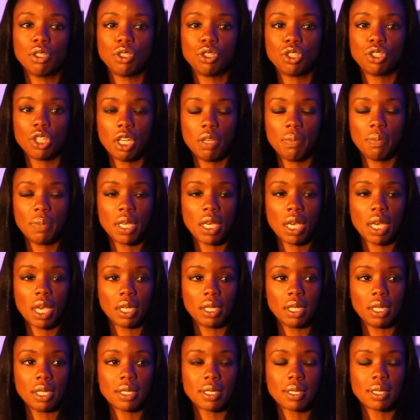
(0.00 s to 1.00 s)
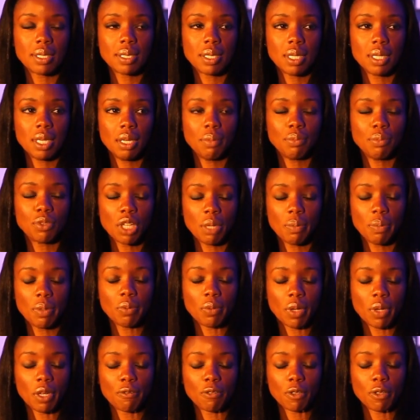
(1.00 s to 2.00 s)
Jamie
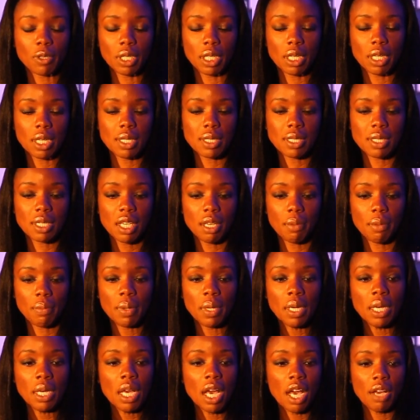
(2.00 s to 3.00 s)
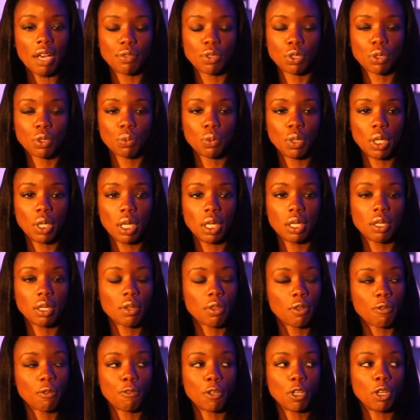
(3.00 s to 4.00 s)
Redford and his team, have screened
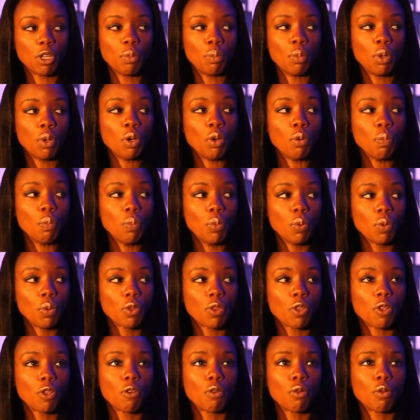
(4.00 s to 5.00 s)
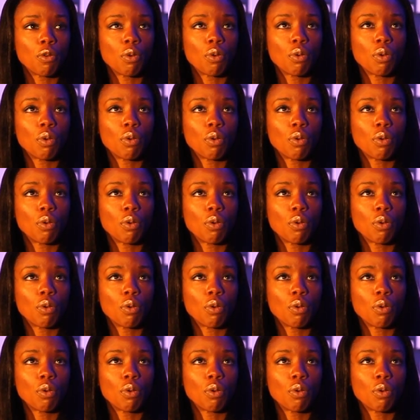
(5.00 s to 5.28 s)
the film more than